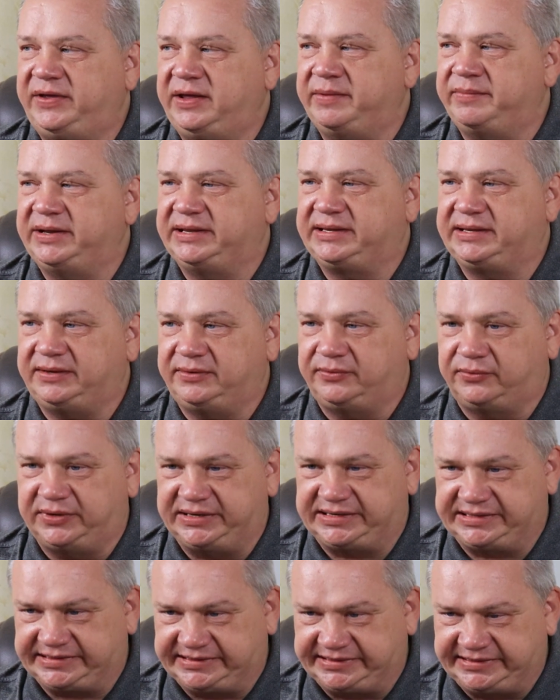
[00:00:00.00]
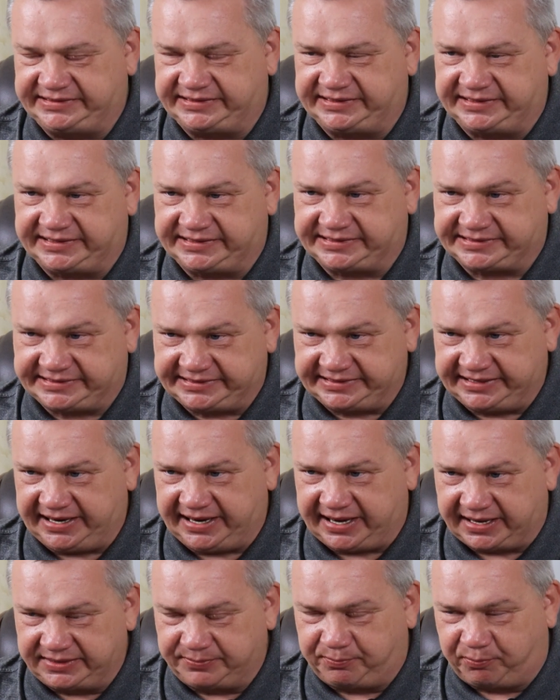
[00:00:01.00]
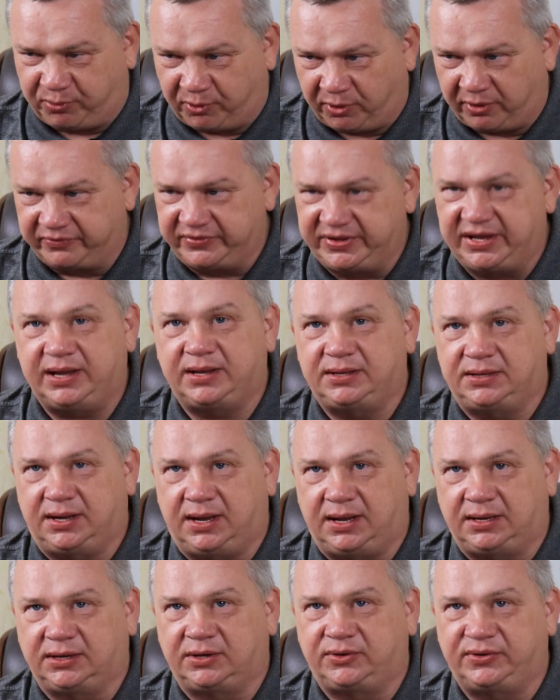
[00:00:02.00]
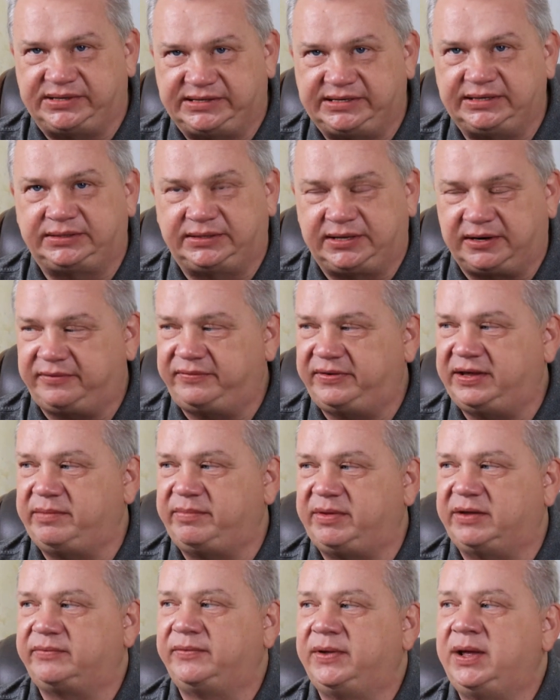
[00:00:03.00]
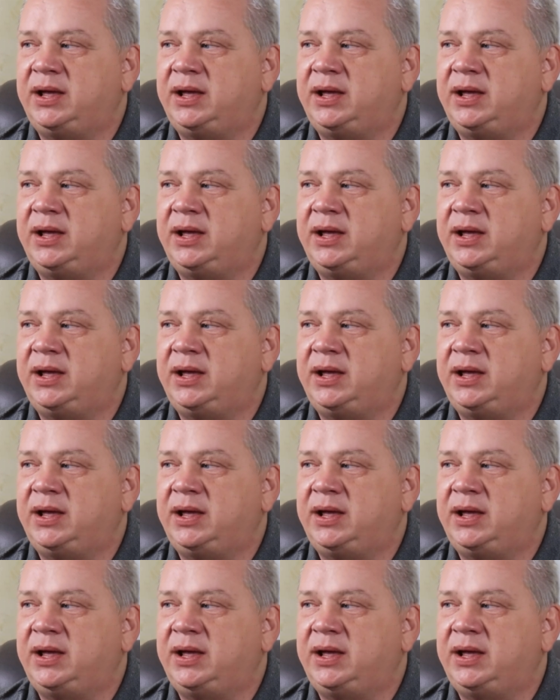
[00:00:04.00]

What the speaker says: These teraphims are completely similar to seraphims.